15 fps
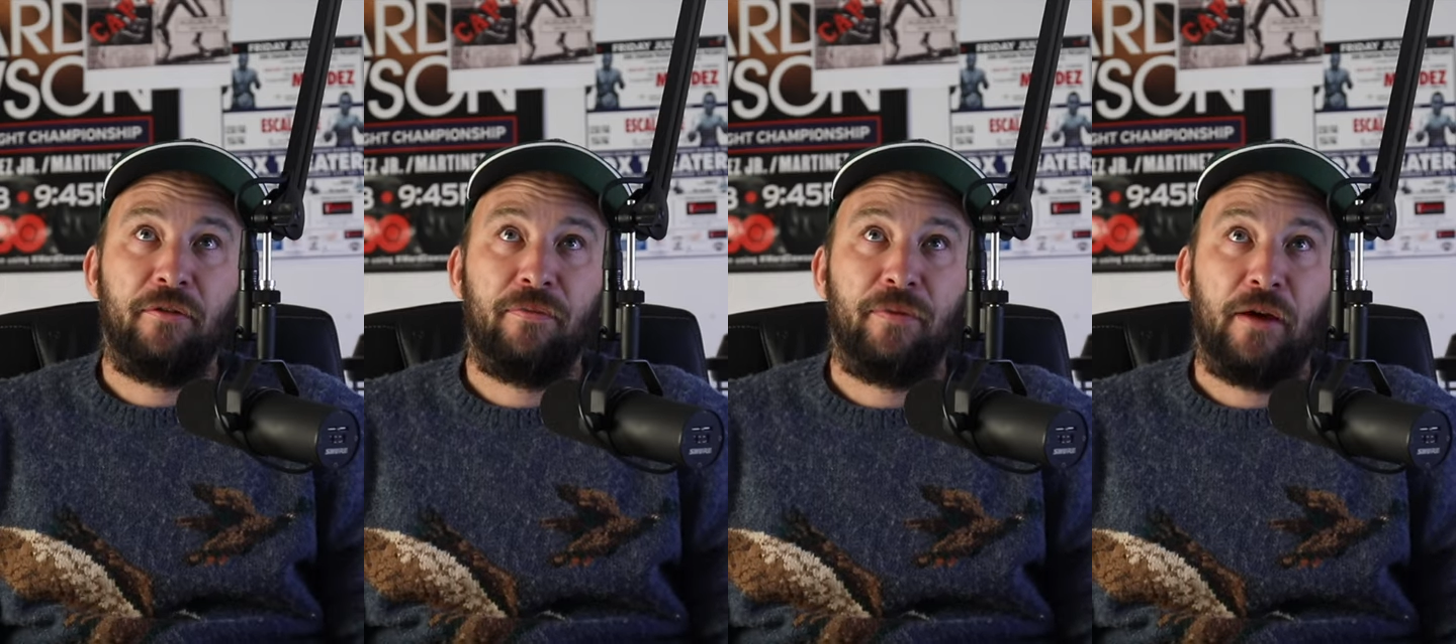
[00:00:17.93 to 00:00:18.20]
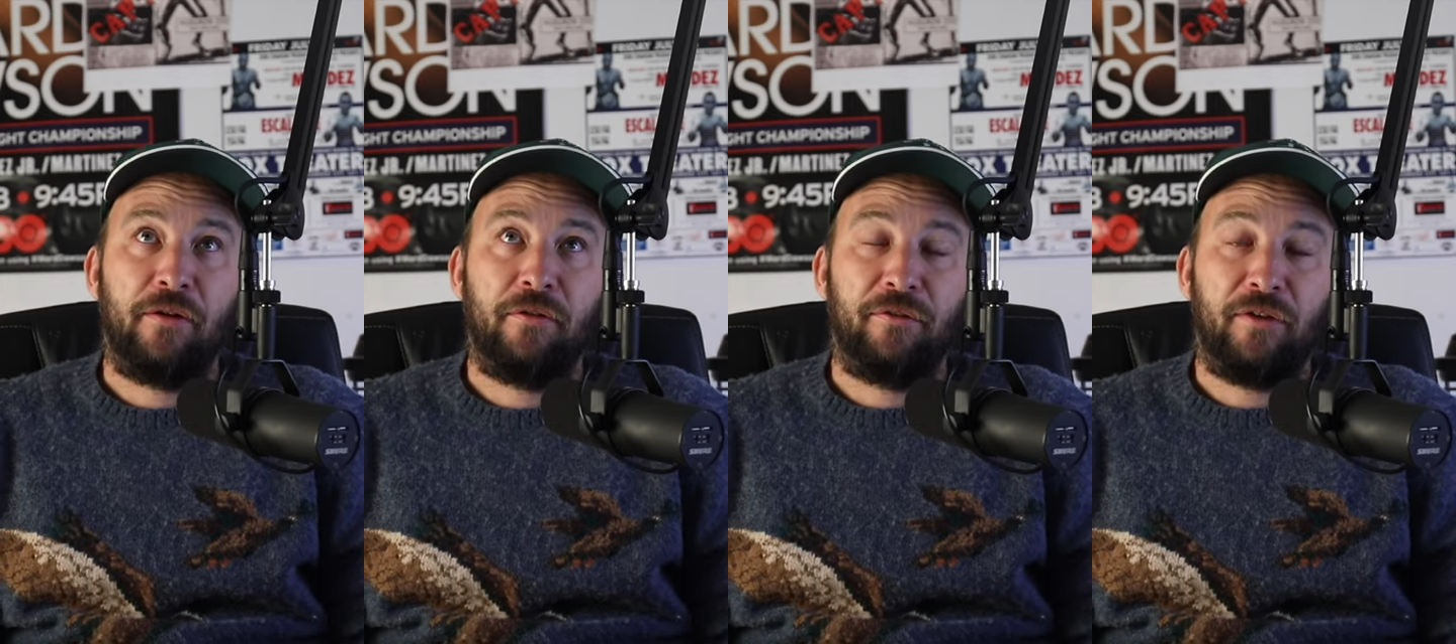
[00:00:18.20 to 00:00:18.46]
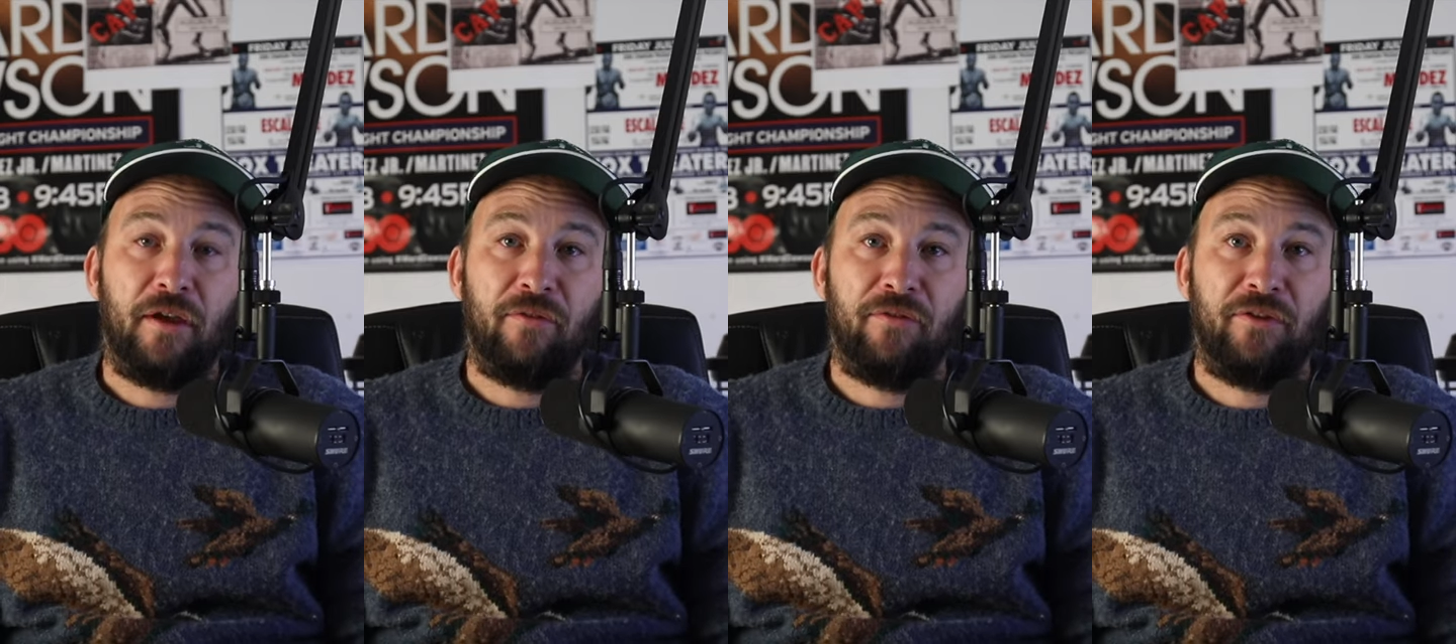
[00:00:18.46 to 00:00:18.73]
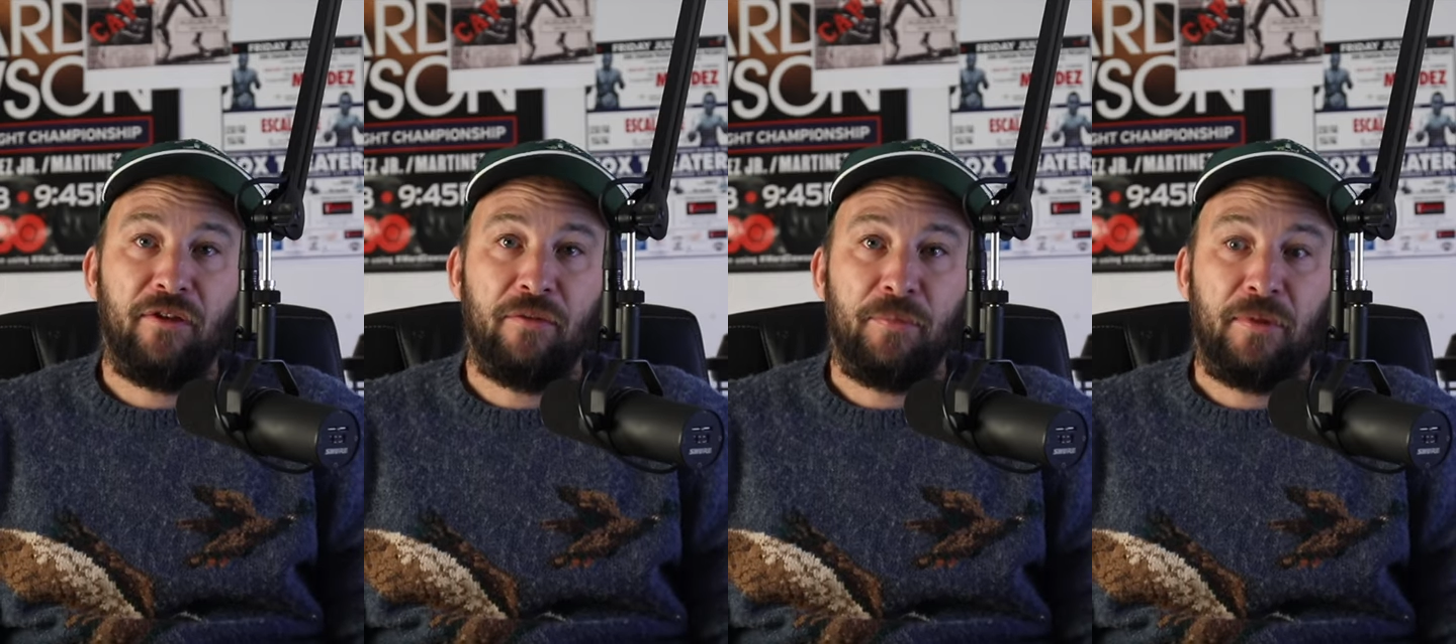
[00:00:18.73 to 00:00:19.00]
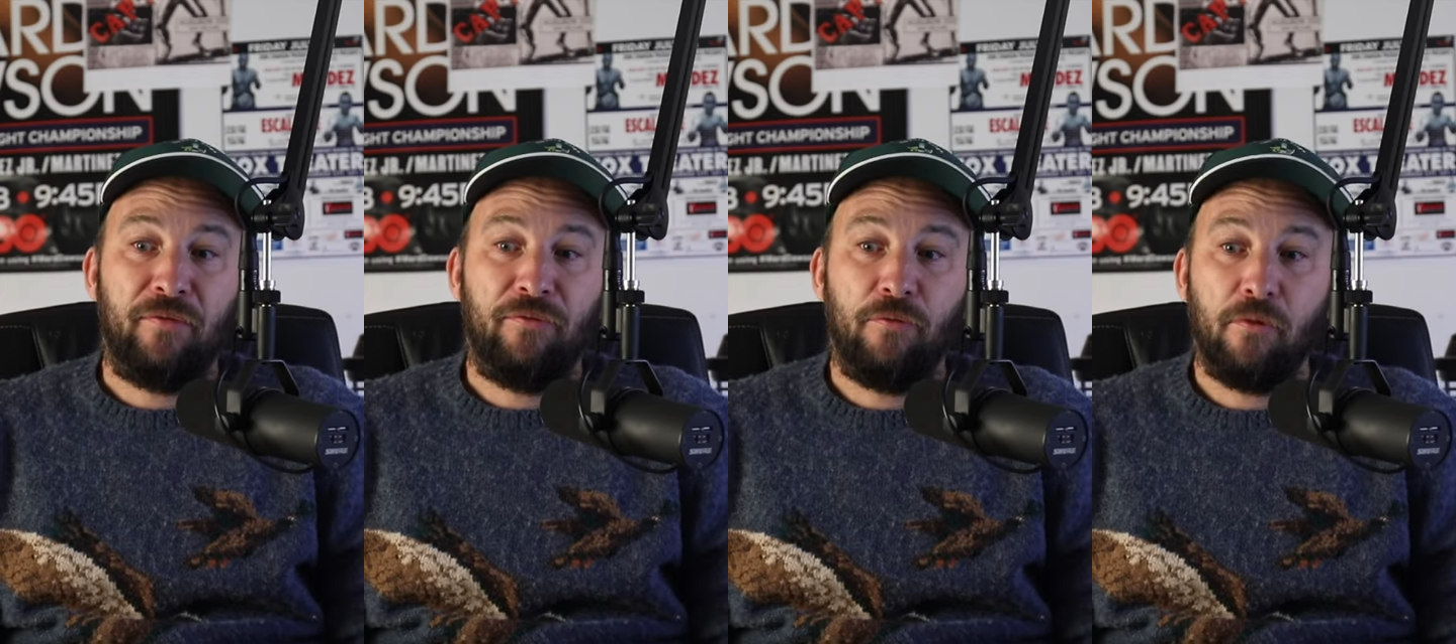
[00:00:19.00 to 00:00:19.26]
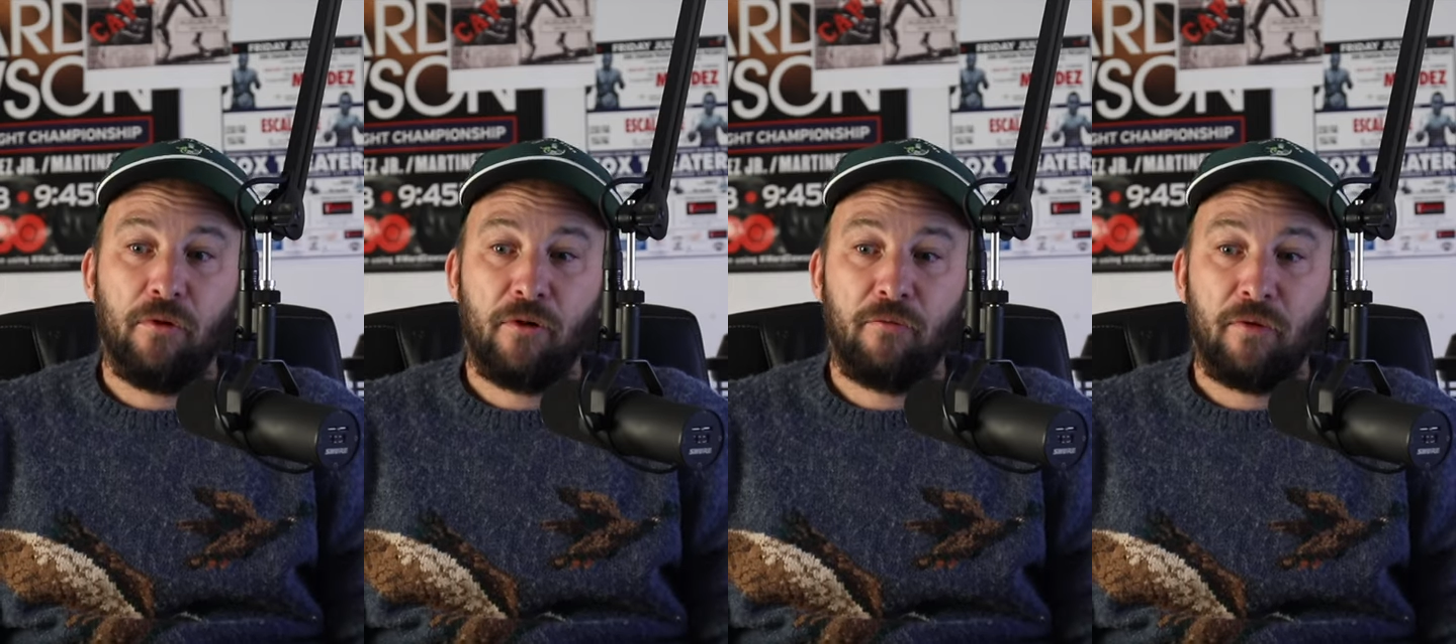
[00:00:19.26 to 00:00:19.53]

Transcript: fighters I've seen before,